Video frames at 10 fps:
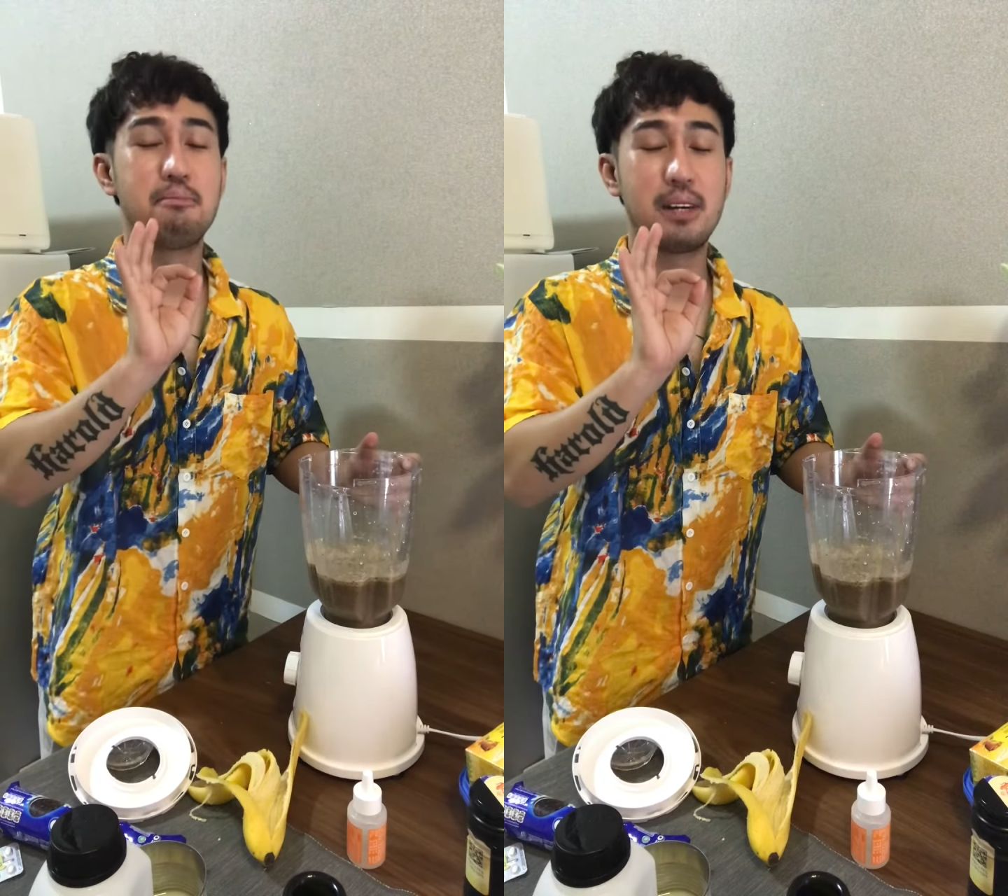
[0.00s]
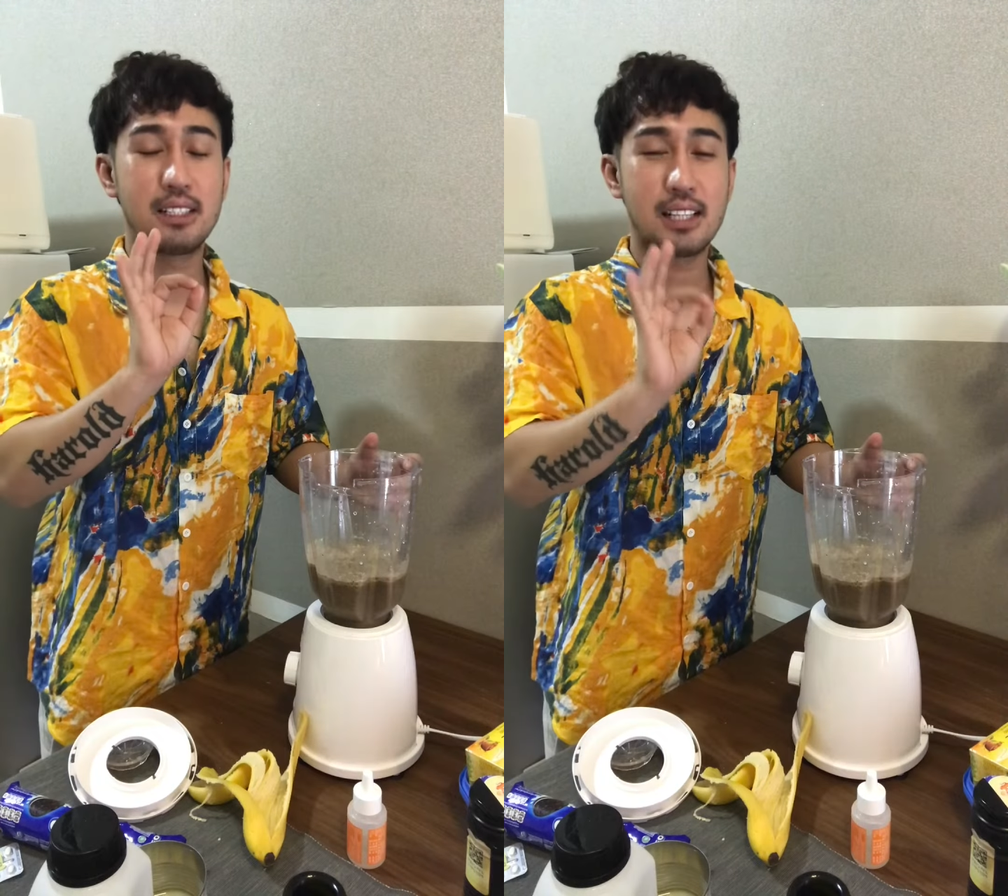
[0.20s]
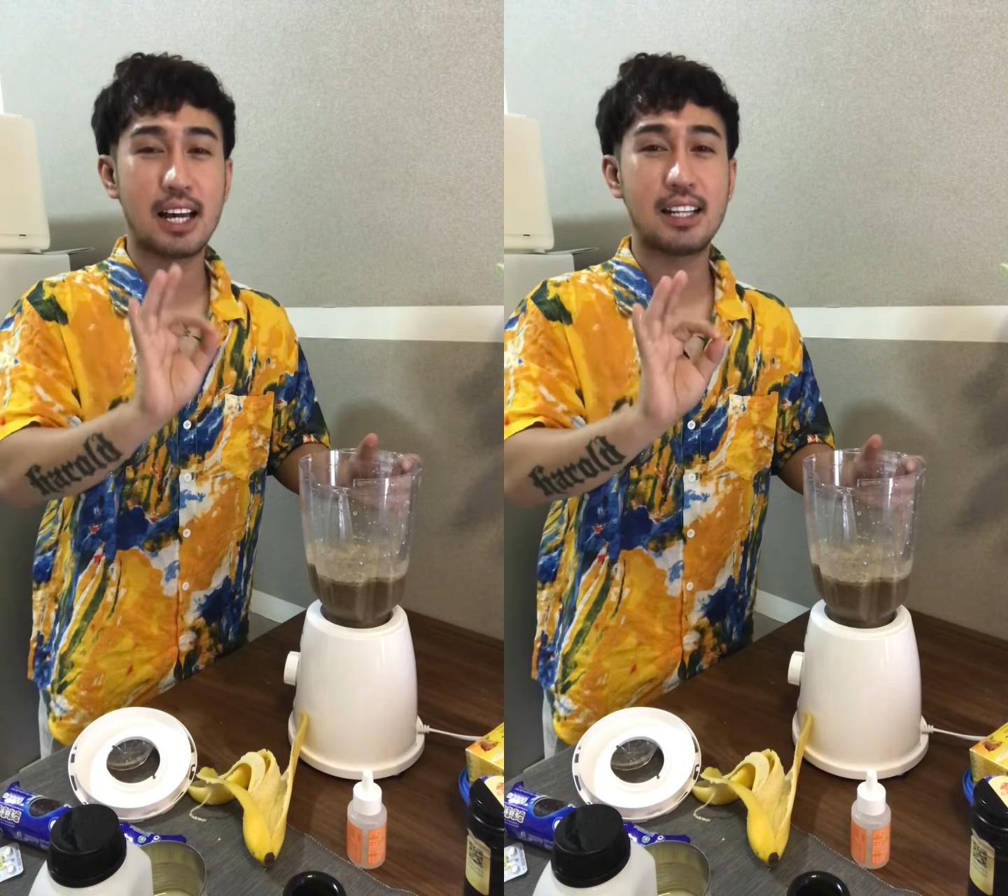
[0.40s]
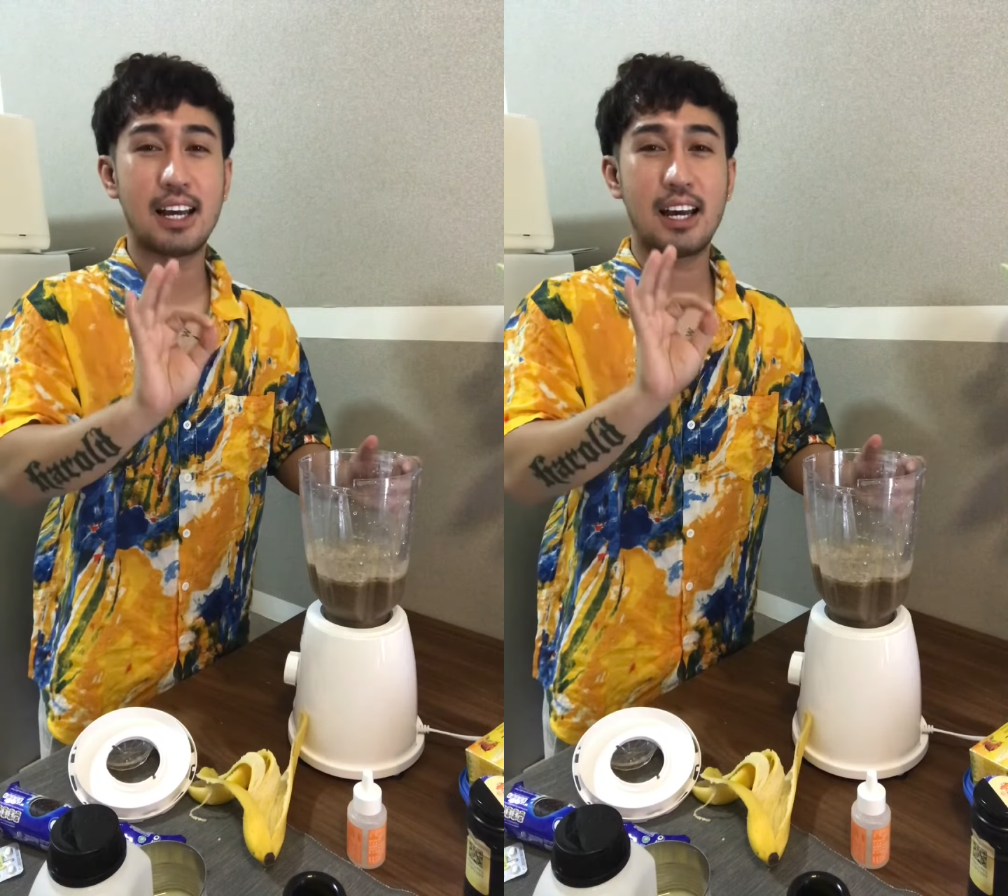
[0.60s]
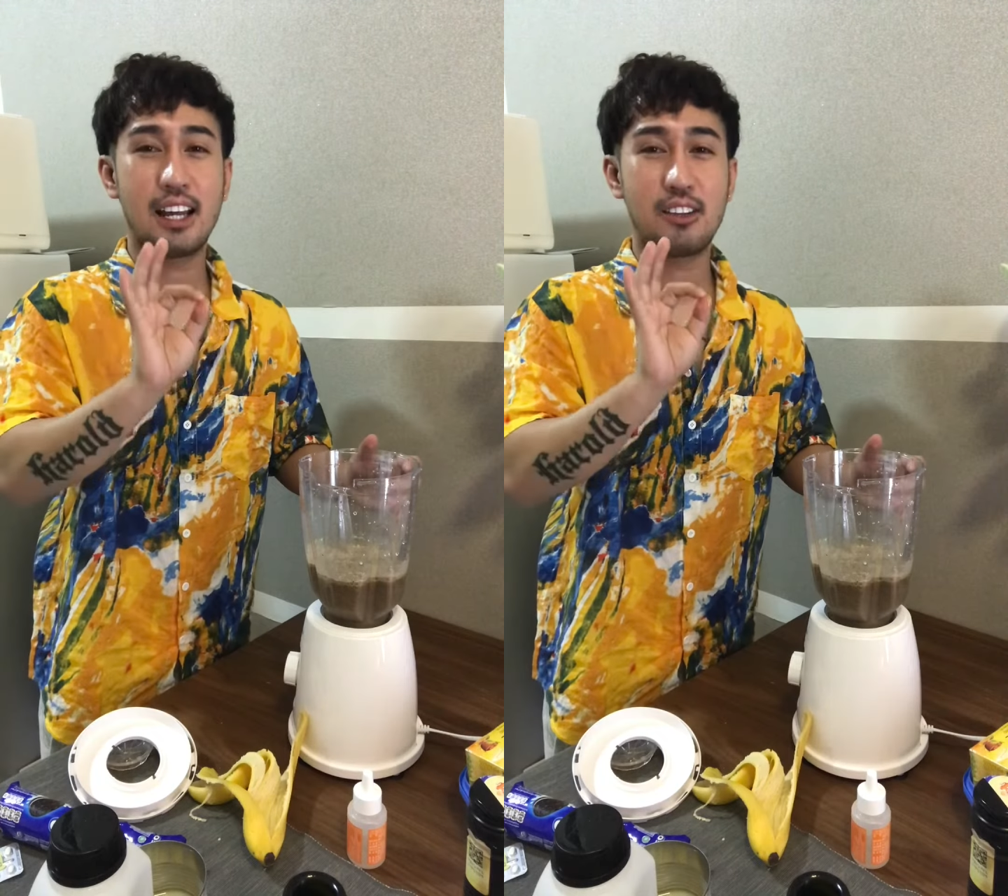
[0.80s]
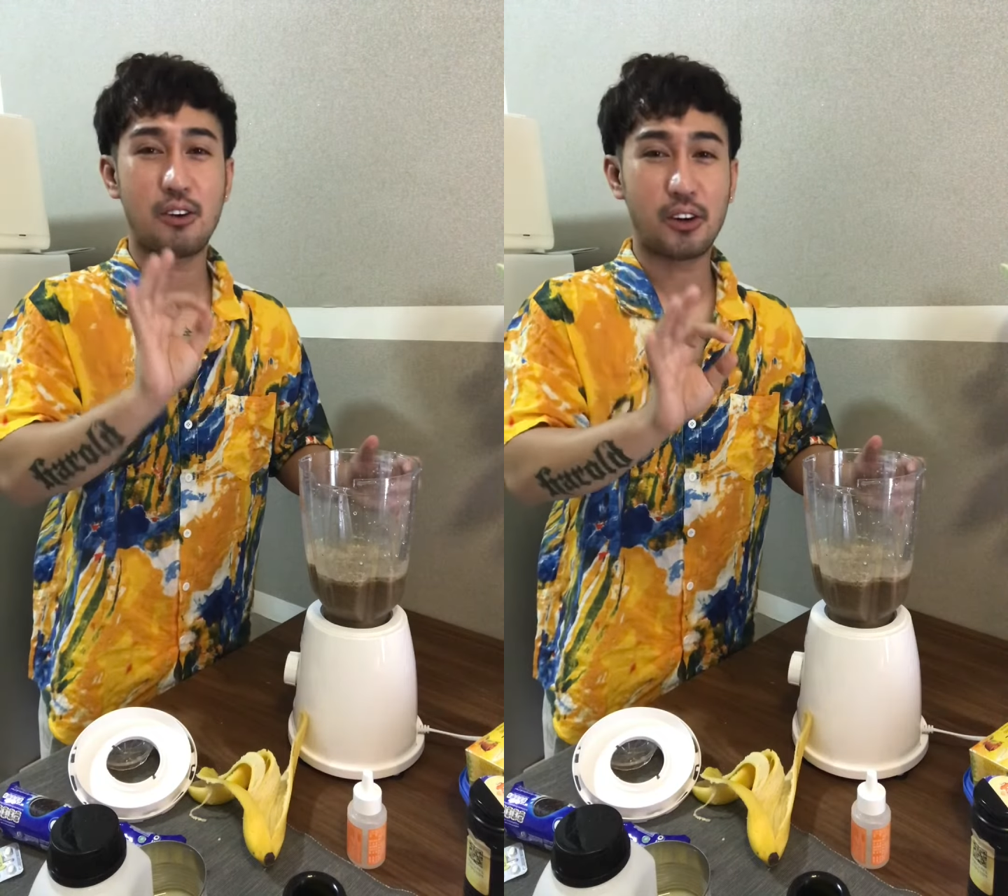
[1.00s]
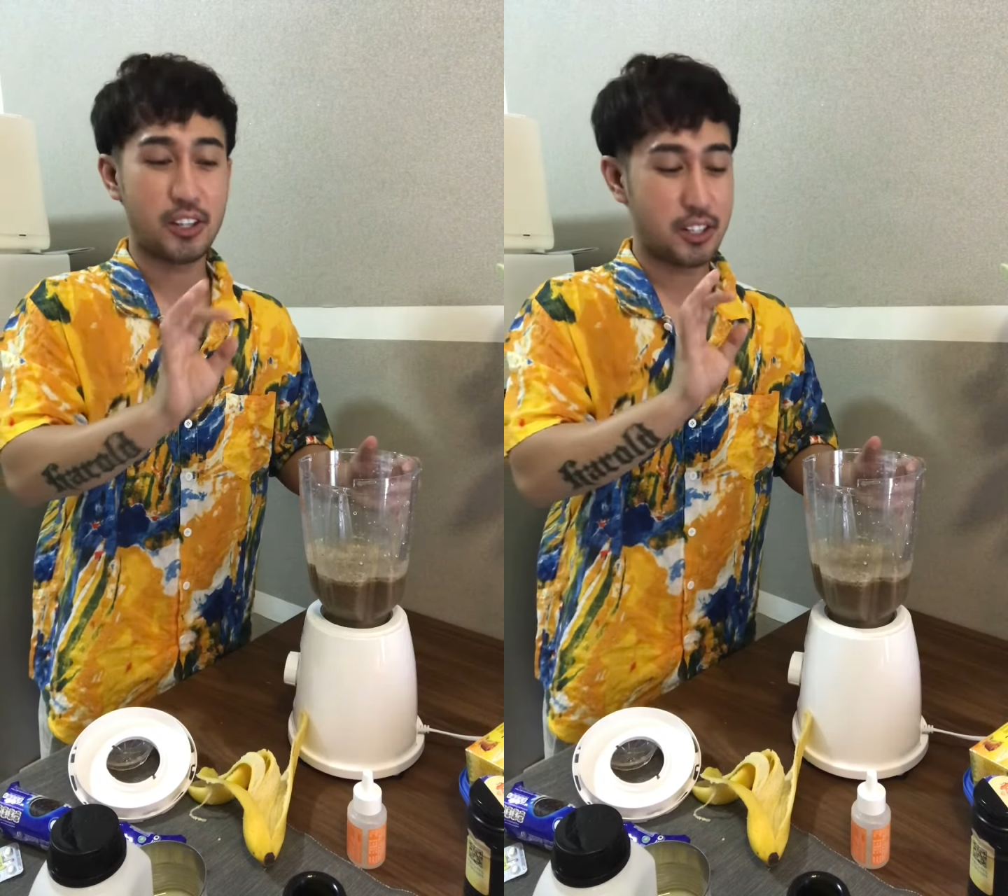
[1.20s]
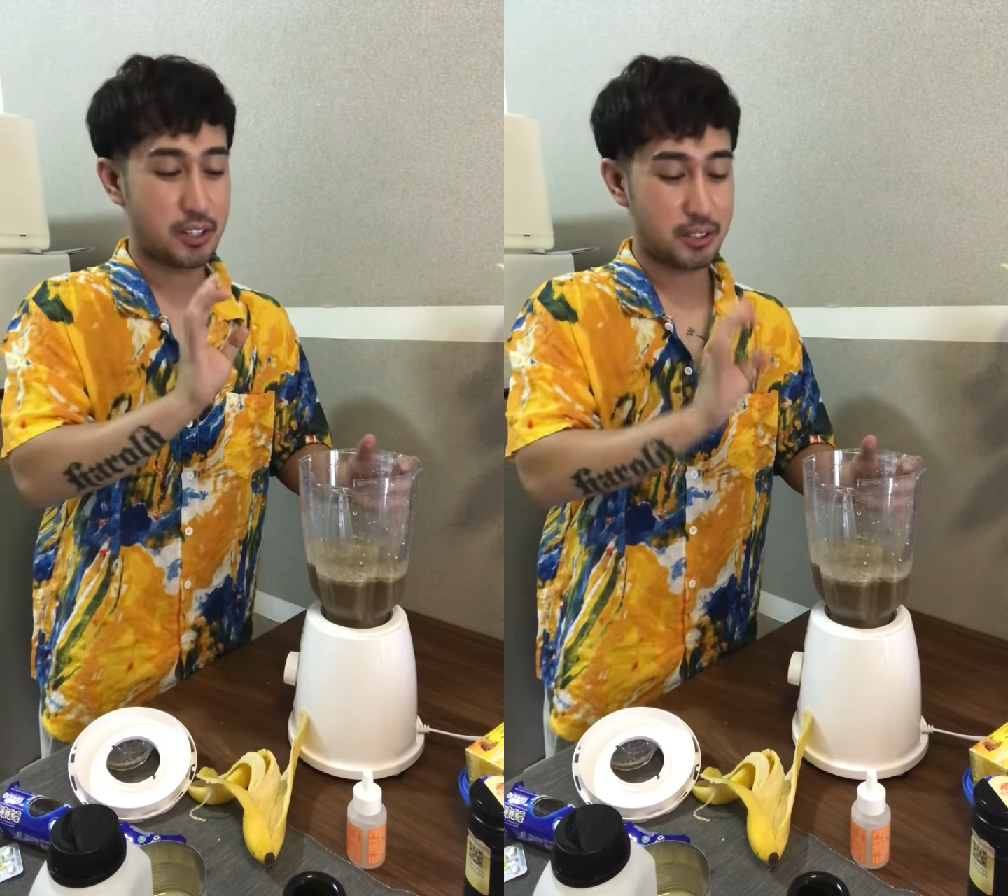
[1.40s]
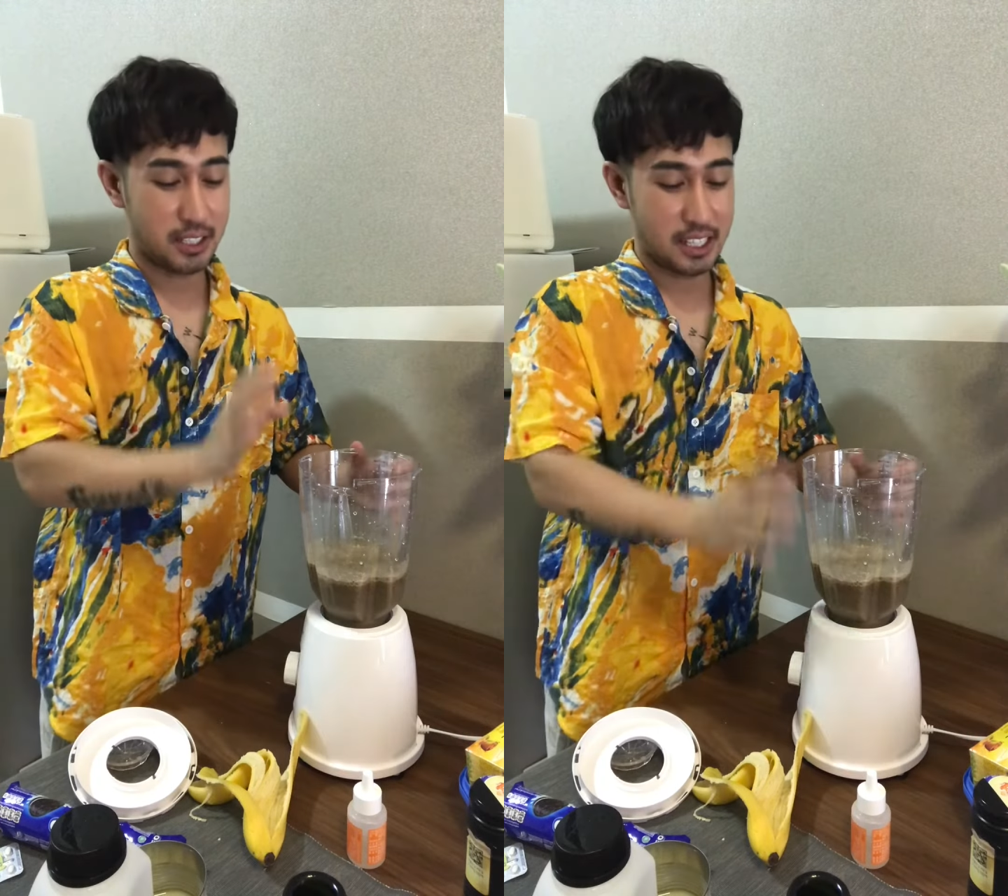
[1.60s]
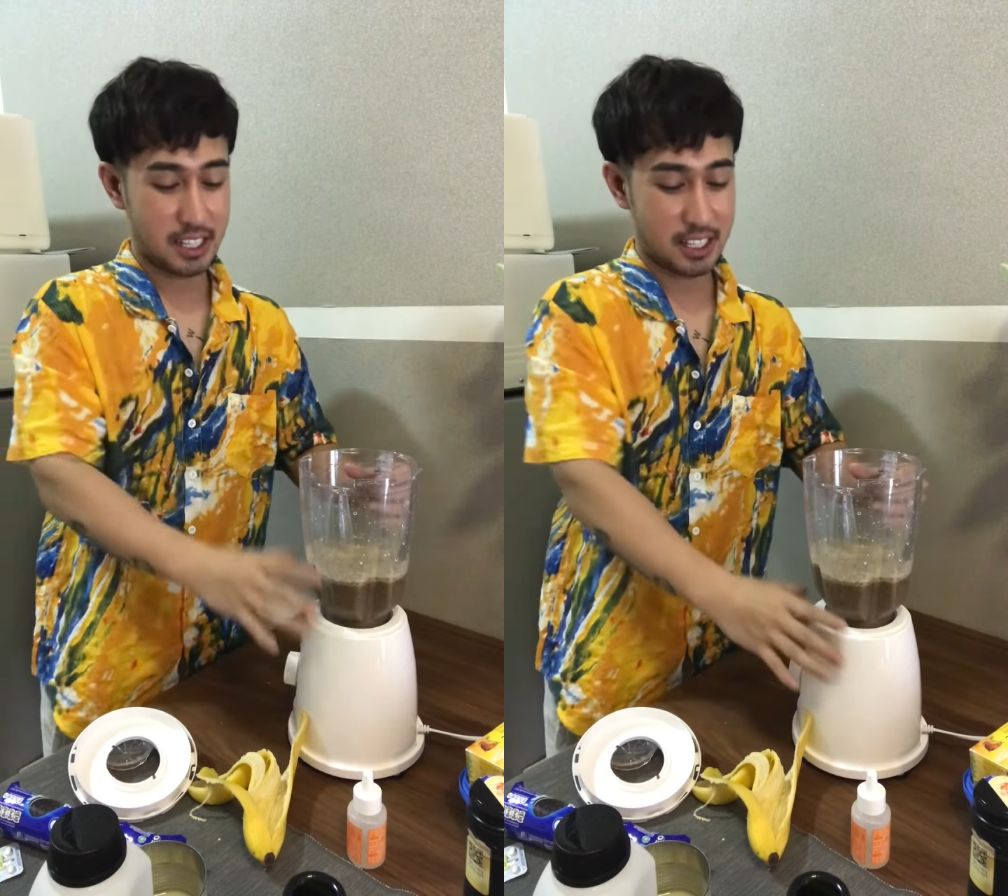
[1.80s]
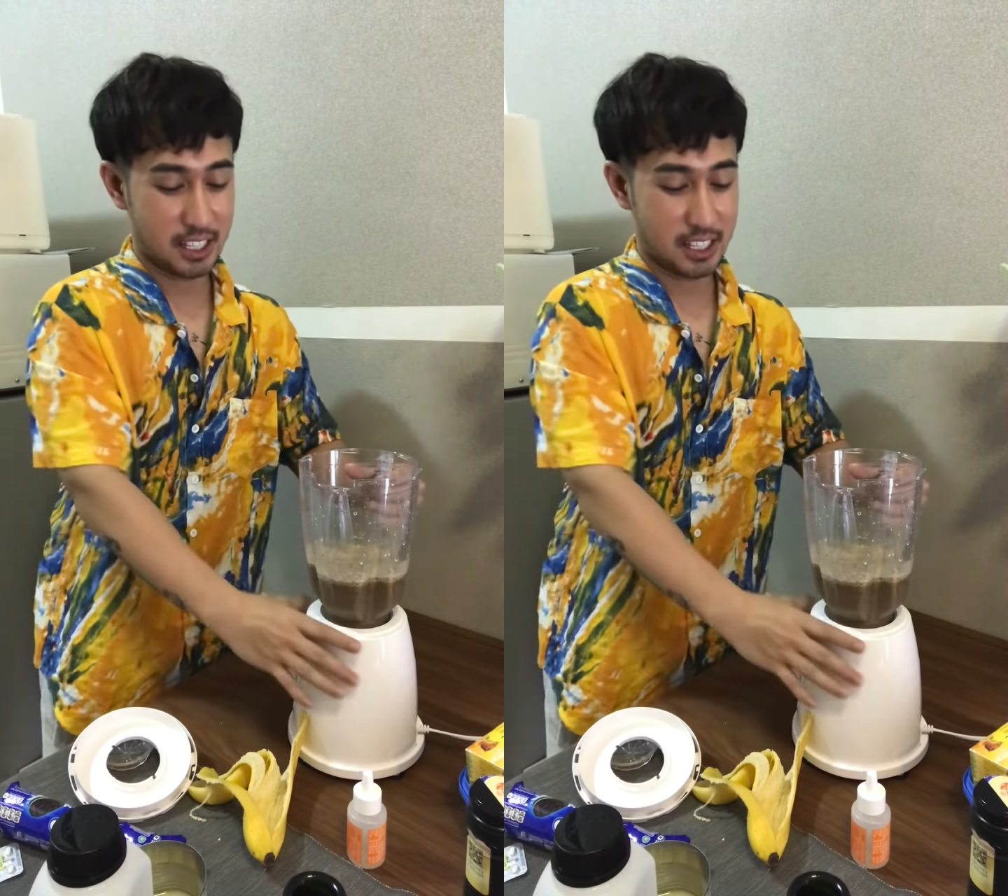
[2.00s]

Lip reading: banana, and Oreo in it.